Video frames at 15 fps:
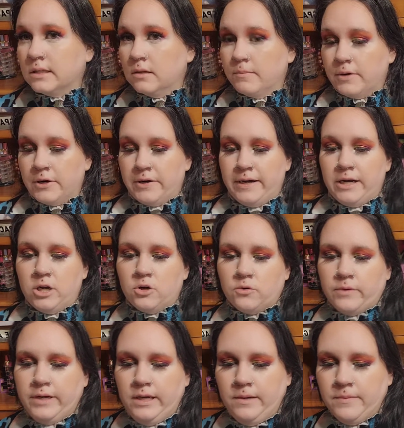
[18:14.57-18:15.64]
Tilbury
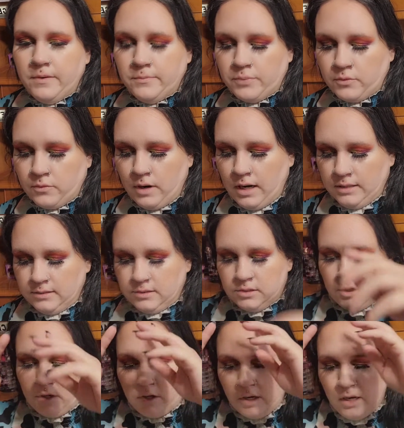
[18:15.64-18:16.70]
Cream
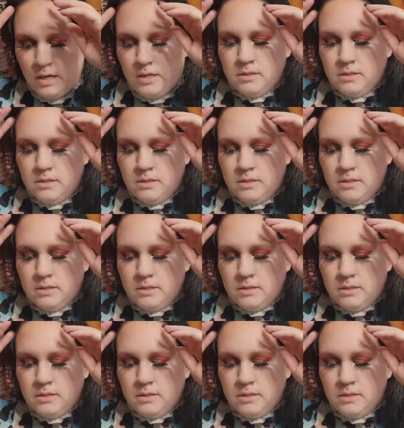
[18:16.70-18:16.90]
Bronzer.